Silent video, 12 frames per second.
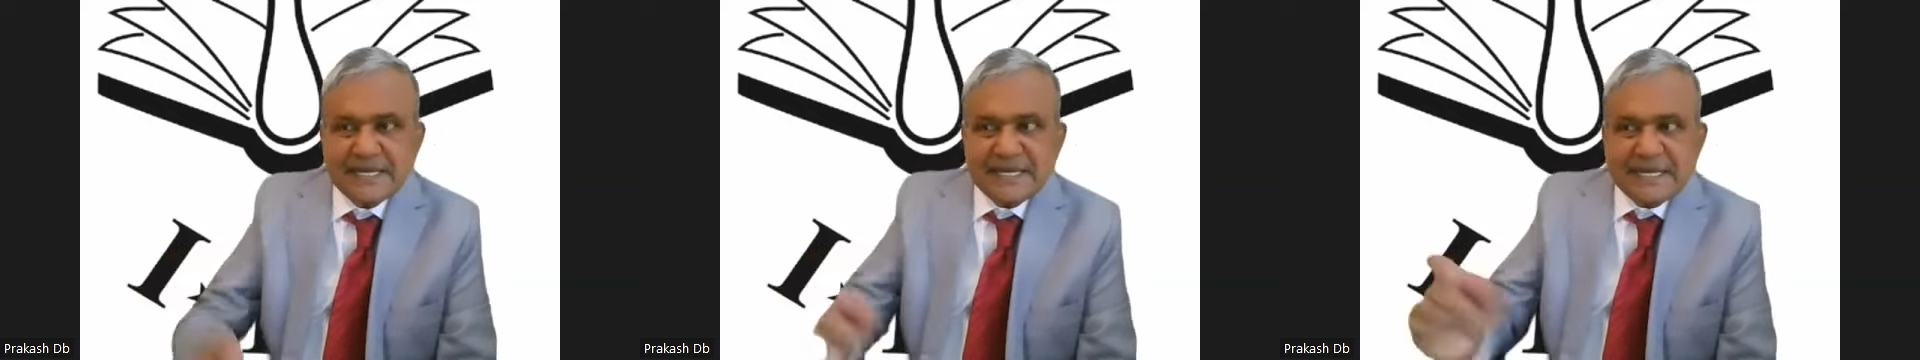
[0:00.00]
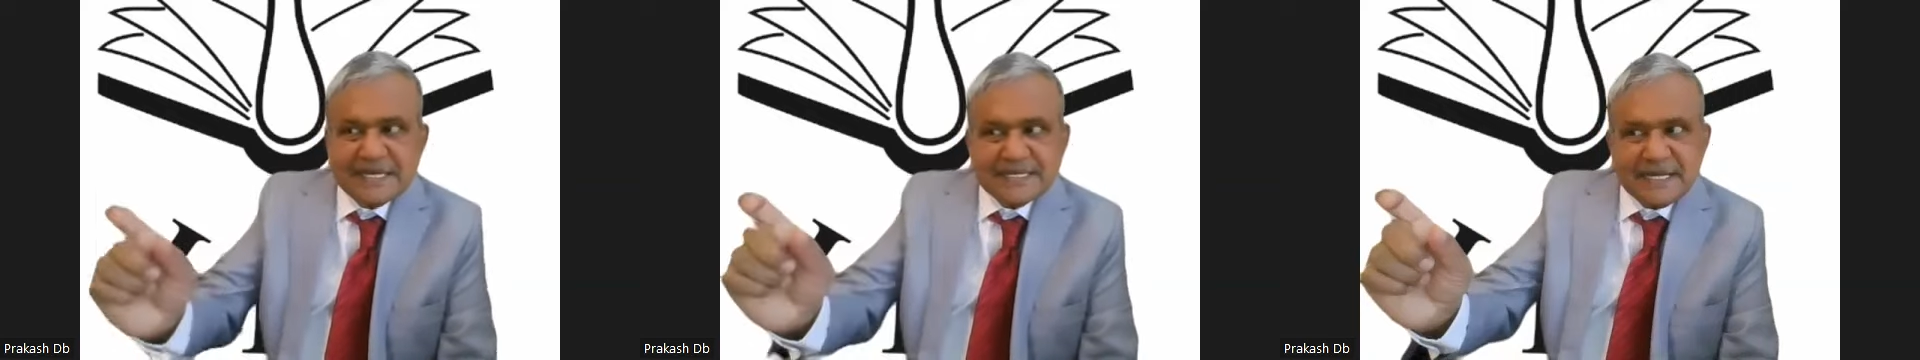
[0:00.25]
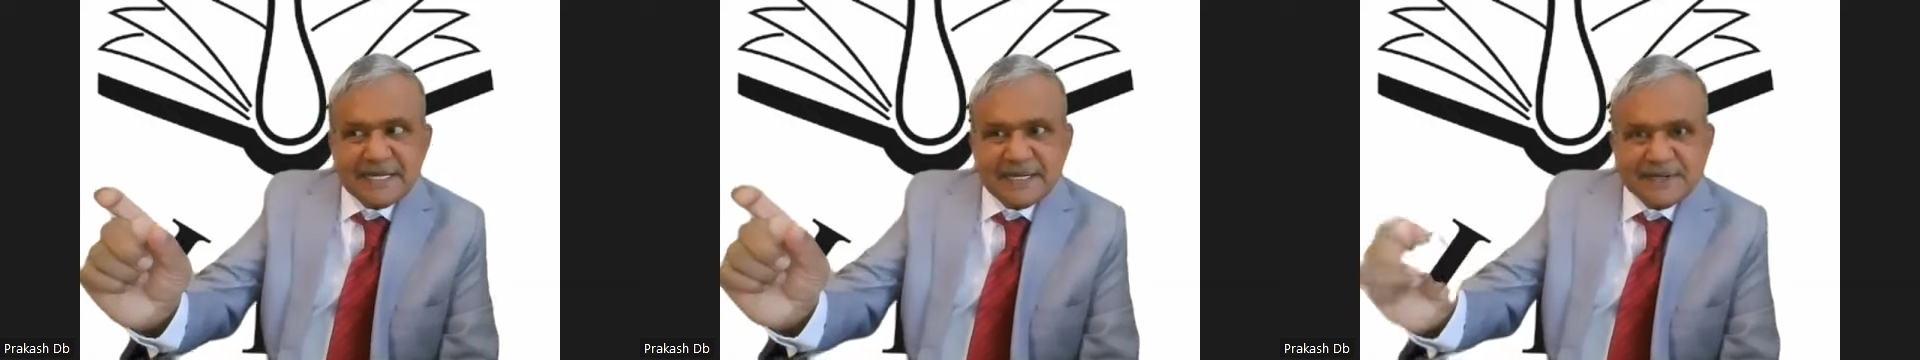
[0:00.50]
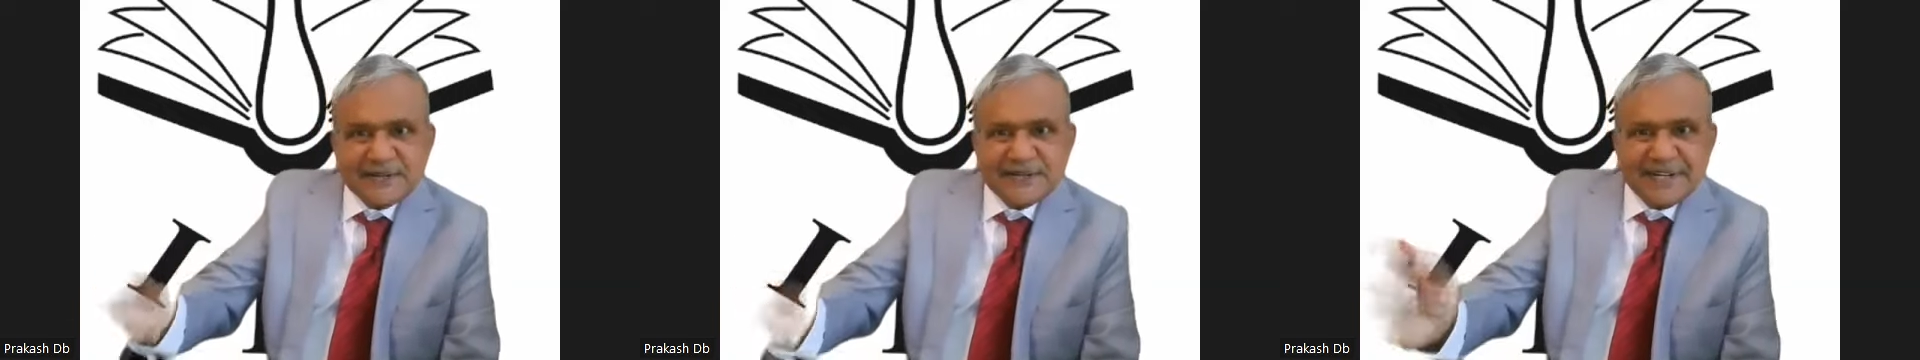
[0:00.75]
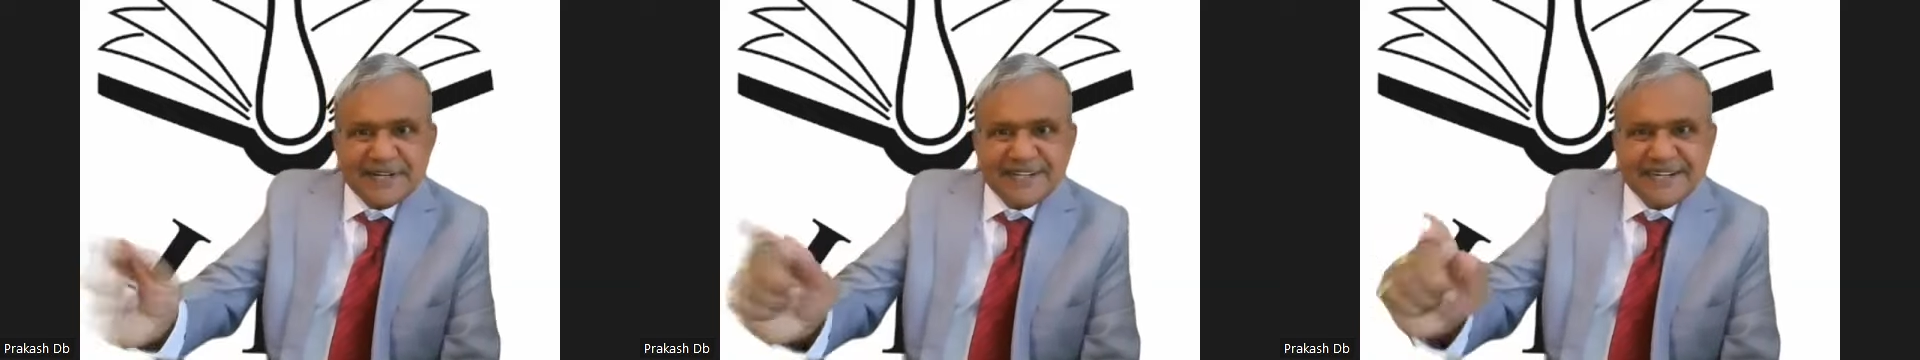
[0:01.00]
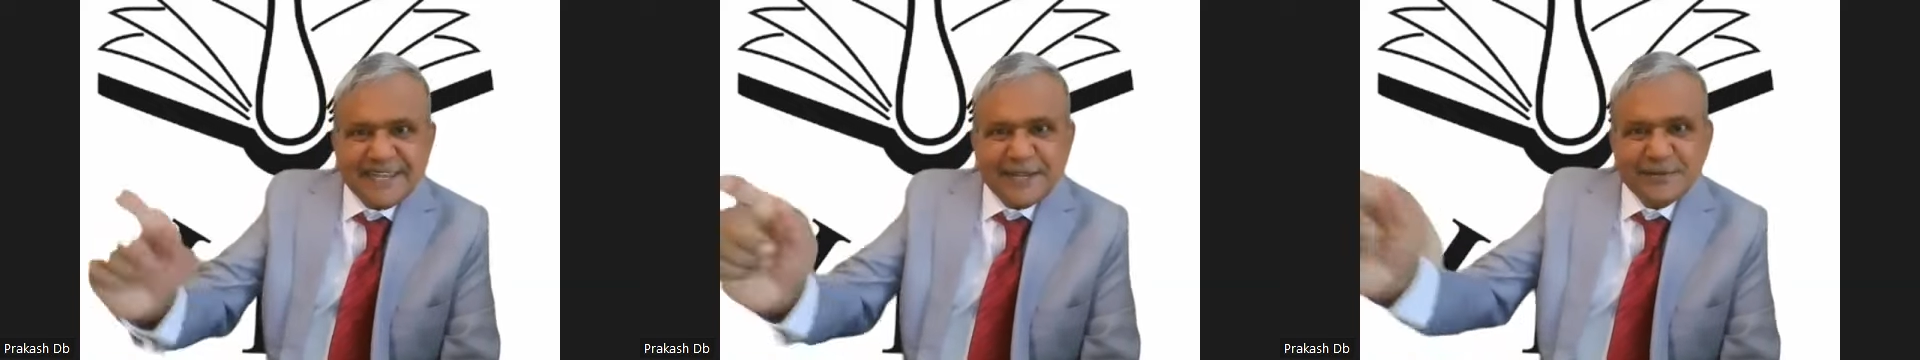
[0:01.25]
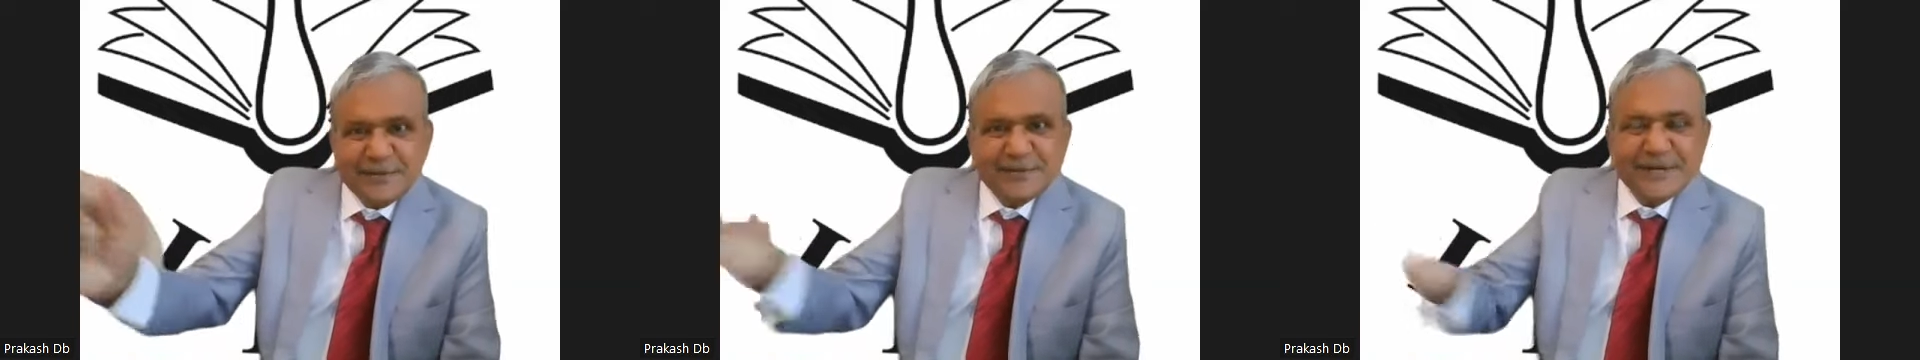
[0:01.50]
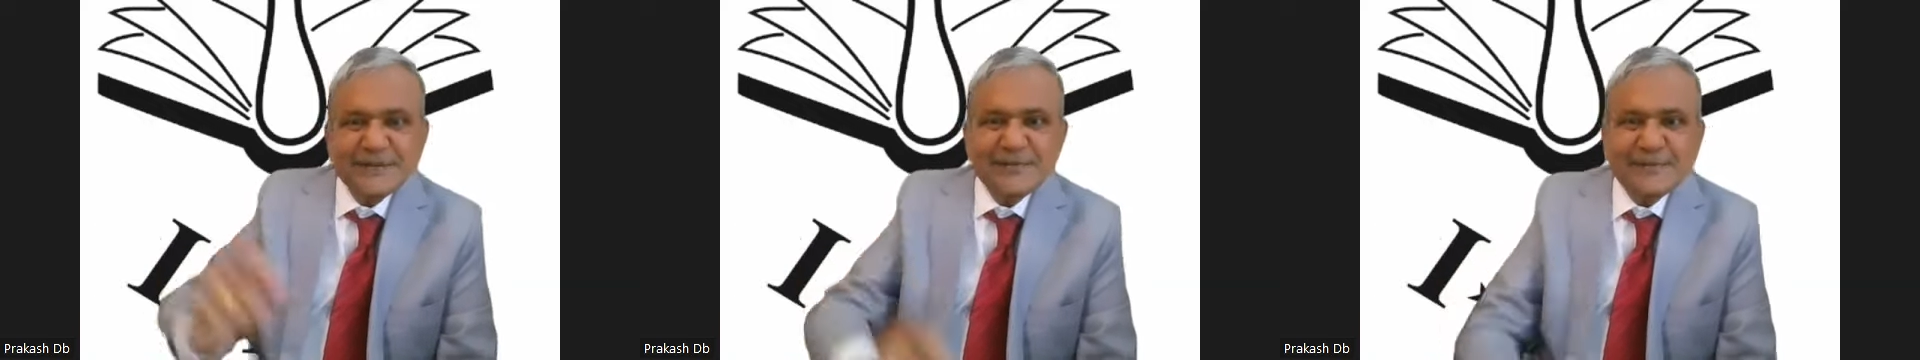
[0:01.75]
He has added 200.
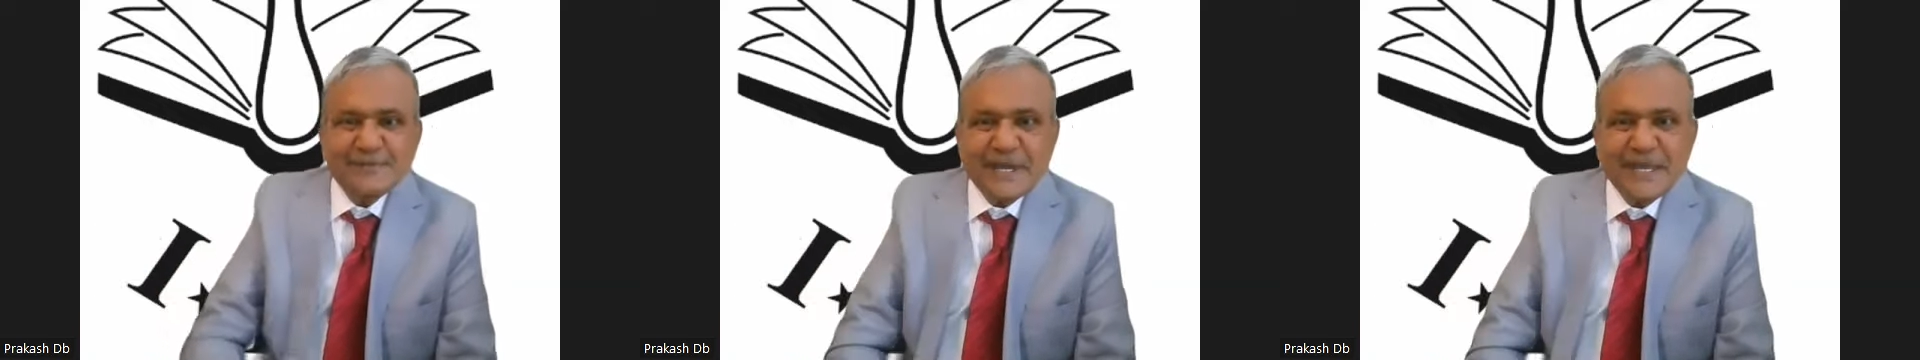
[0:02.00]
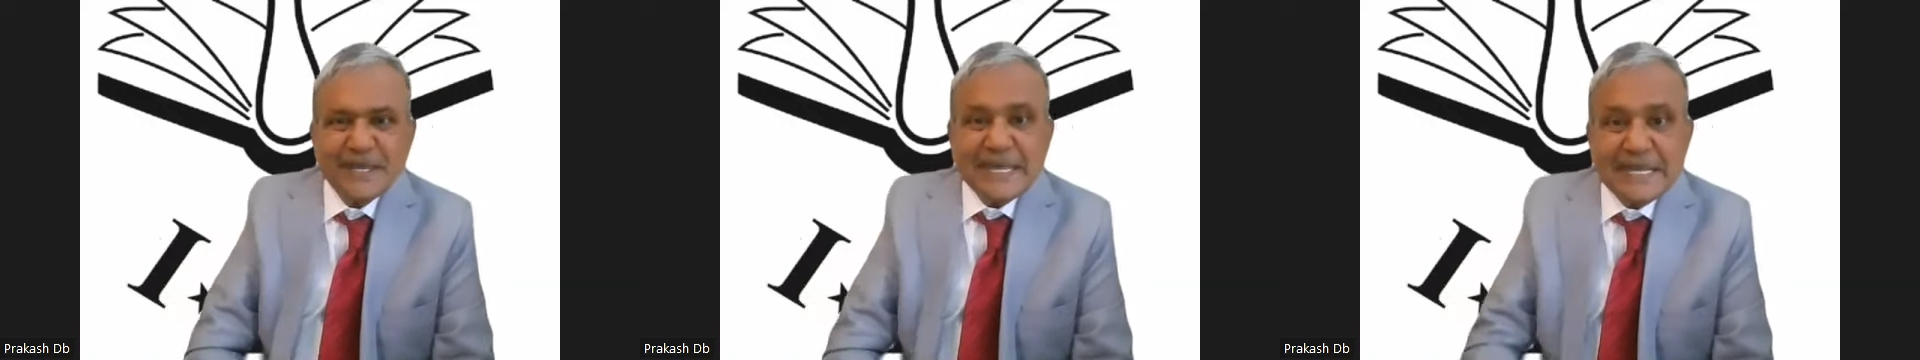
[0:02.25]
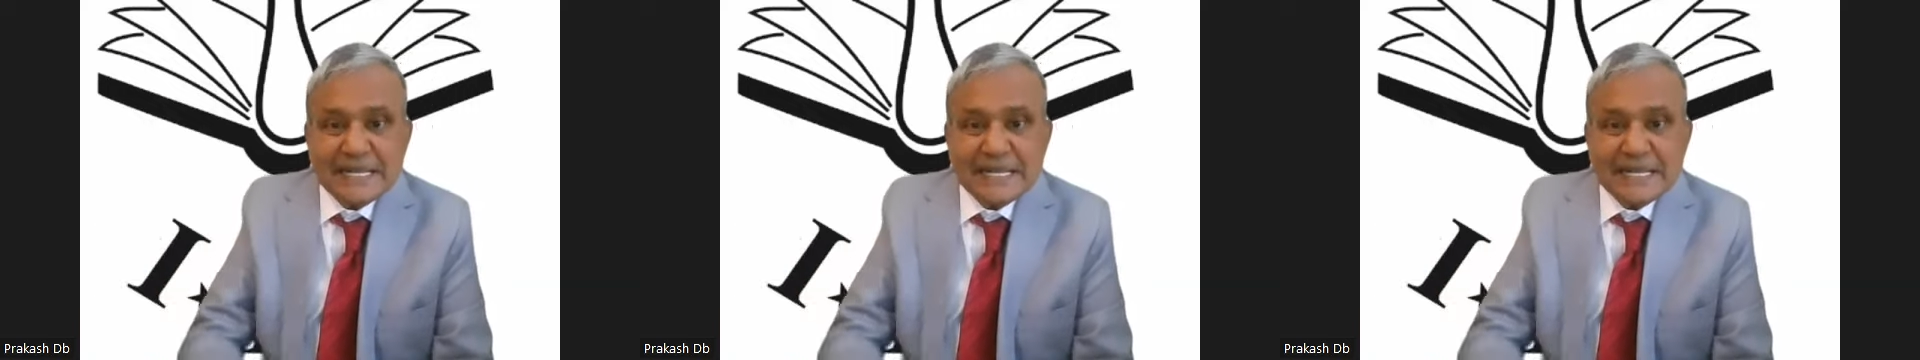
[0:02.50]
Everybody will pay.